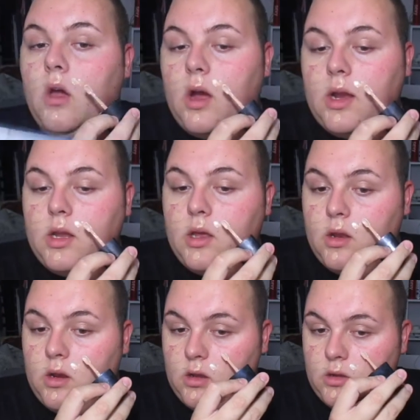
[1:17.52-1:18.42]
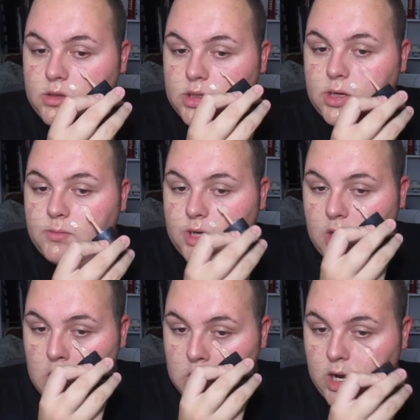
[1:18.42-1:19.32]
I did. Sorry, I'm trying
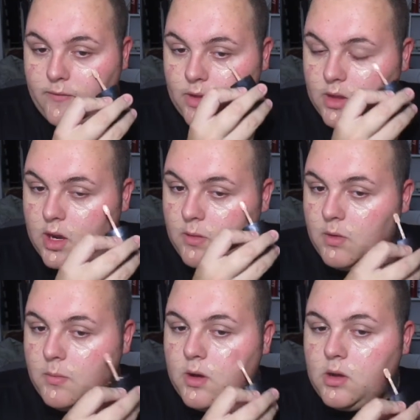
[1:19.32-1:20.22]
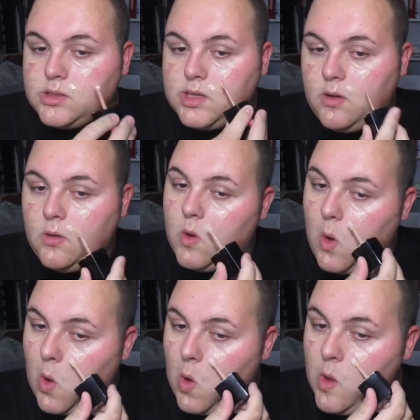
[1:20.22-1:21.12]
not to cover the camera, but also,
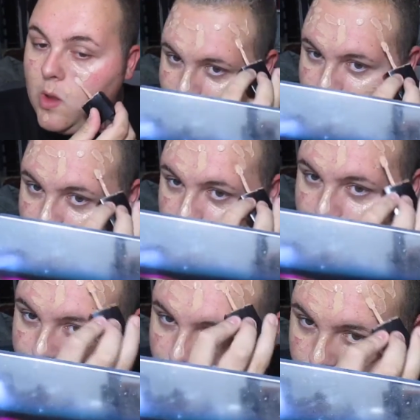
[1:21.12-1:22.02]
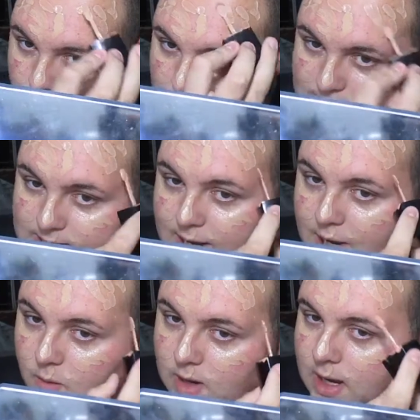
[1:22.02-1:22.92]
as of the date I'm filming this, I
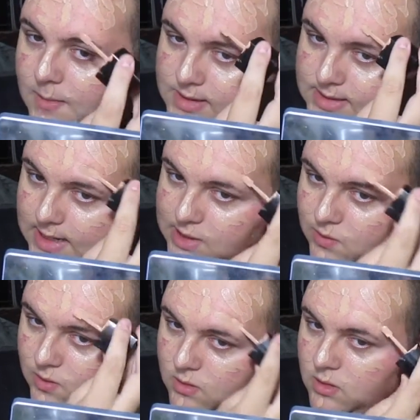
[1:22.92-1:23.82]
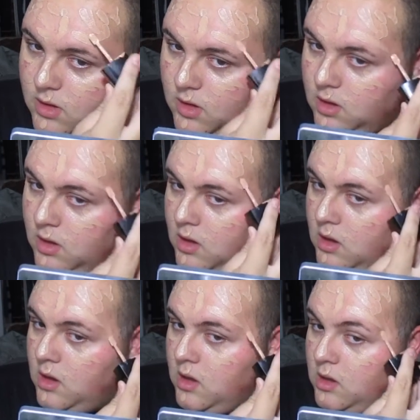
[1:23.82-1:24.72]
know when I get my schedule.
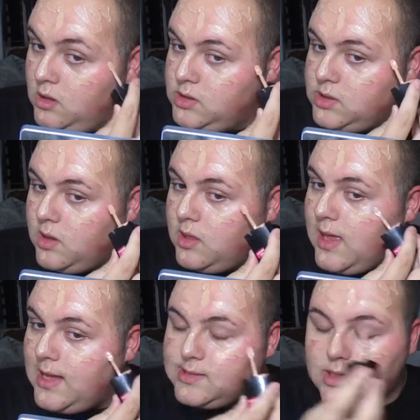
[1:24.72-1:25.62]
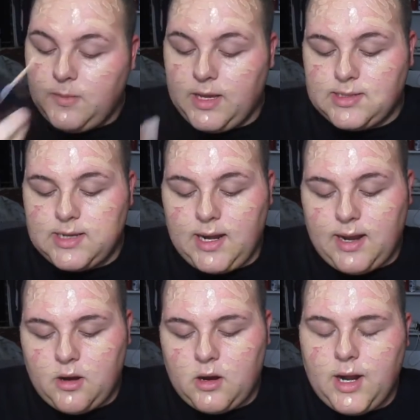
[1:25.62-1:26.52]
So that's gonna be
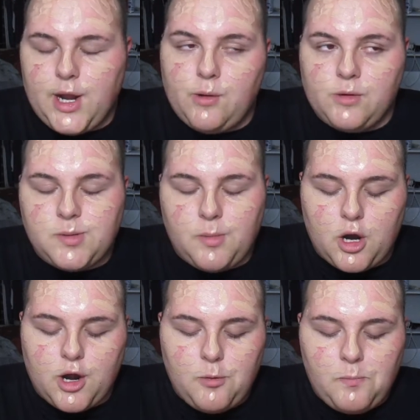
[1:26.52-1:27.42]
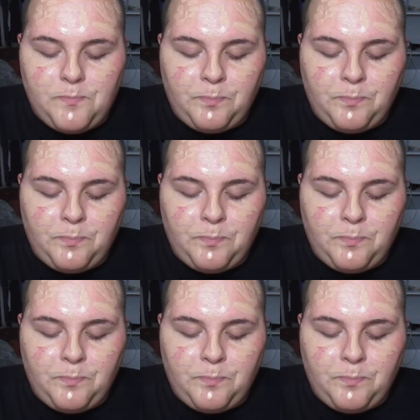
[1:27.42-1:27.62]
exciting. Or I know tomorrow.